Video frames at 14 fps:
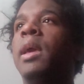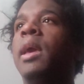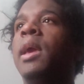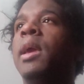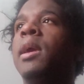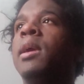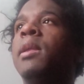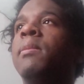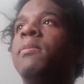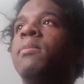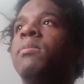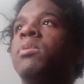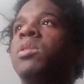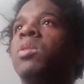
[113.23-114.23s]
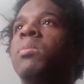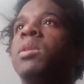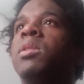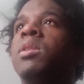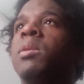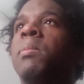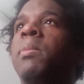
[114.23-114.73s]
And so
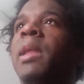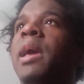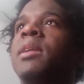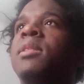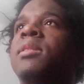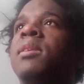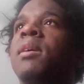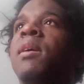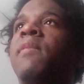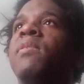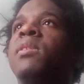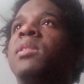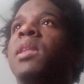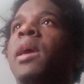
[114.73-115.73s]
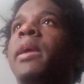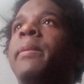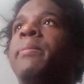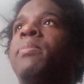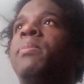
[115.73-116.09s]
much of the black stuff is like